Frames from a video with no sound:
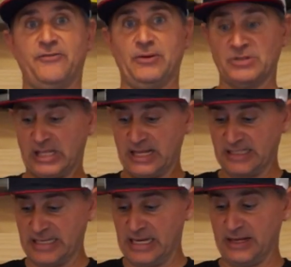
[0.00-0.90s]
If I'm sled
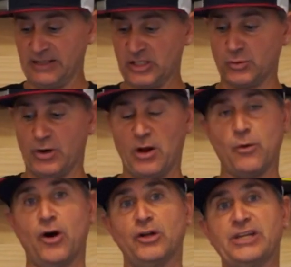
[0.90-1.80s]
skiing, this is what I
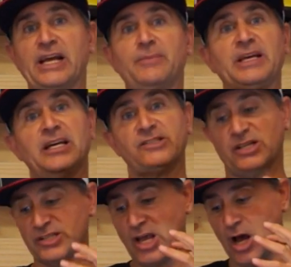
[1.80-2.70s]
wear all day because
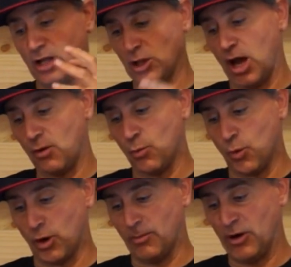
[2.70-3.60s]
it's a lot
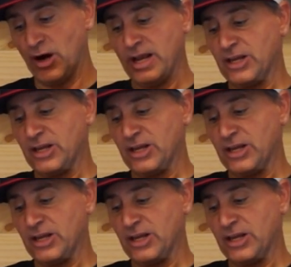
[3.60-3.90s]
warmer.